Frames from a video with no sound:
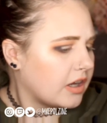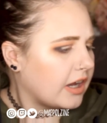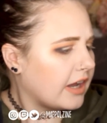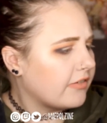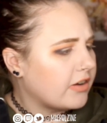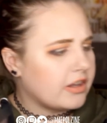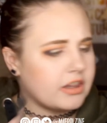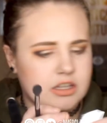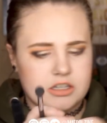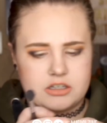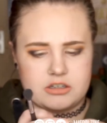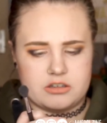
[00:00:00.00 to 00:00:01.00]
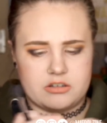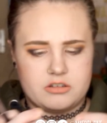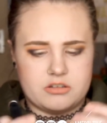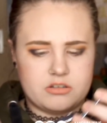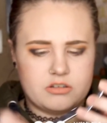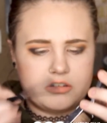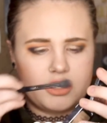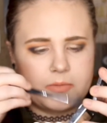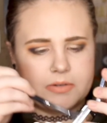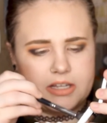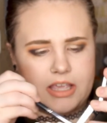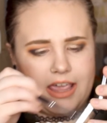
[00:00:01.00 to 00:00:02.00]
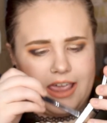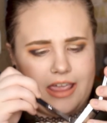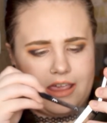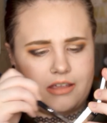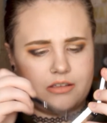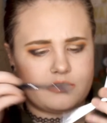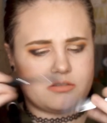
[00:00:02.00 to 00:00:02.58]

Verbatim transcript: have on the Urban Decay